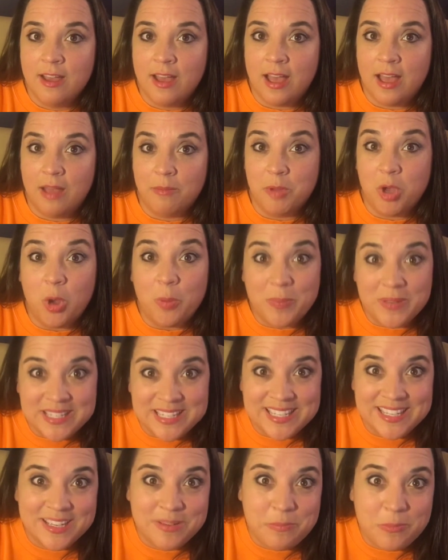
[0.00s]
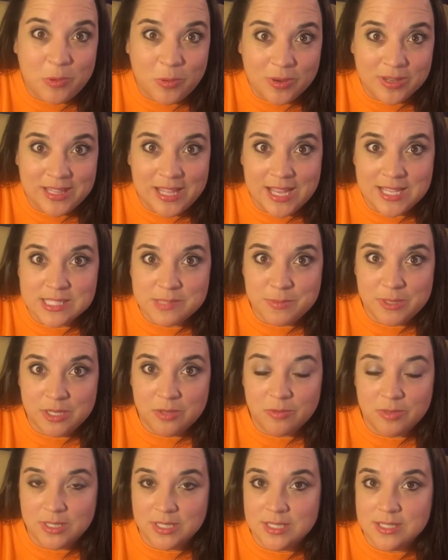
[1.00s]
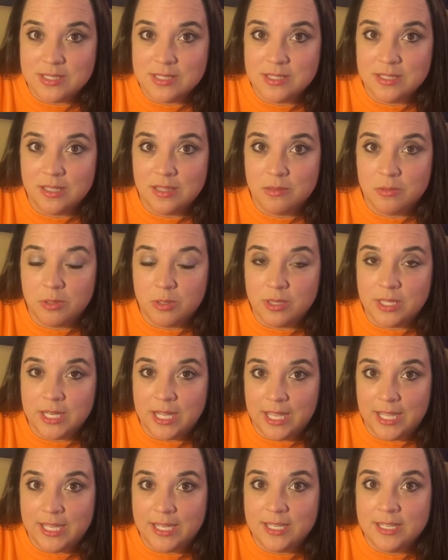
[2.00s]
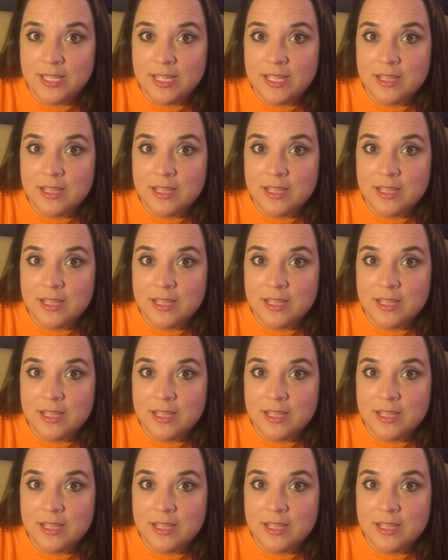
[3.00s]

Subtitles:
I'm hoping to get more last minute ones in the middle of the night